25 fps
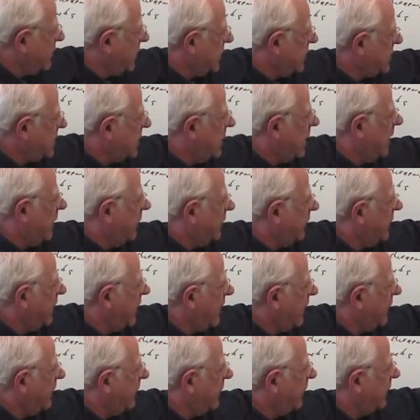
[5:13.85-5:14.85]
just of
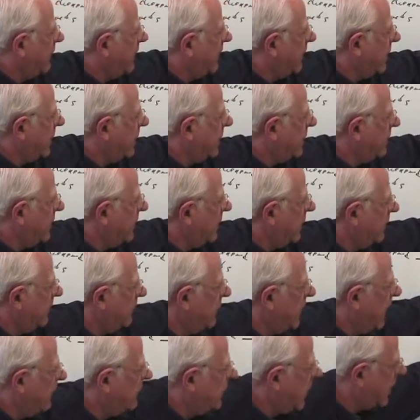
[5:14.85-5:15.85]

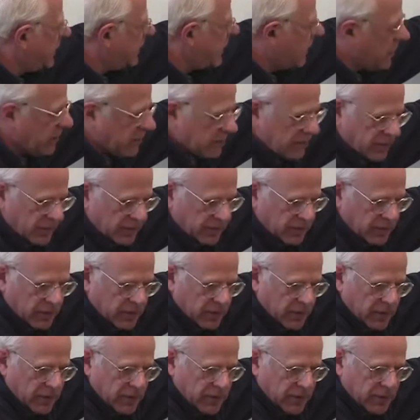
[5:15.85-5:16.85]
not
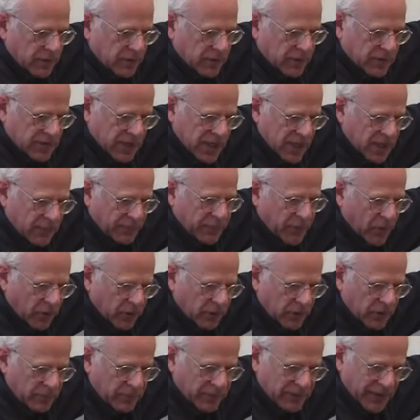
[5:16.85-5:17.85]
the C
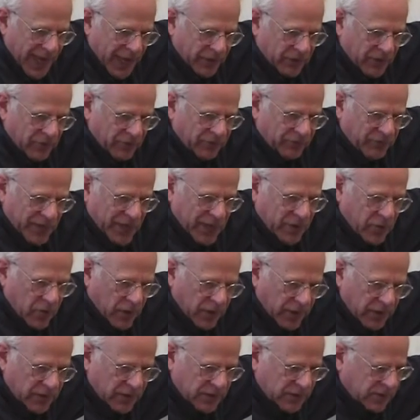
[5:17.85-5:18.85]
component, but now the V
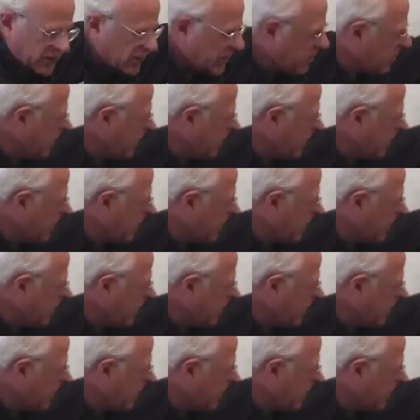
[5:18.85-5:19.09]
goods,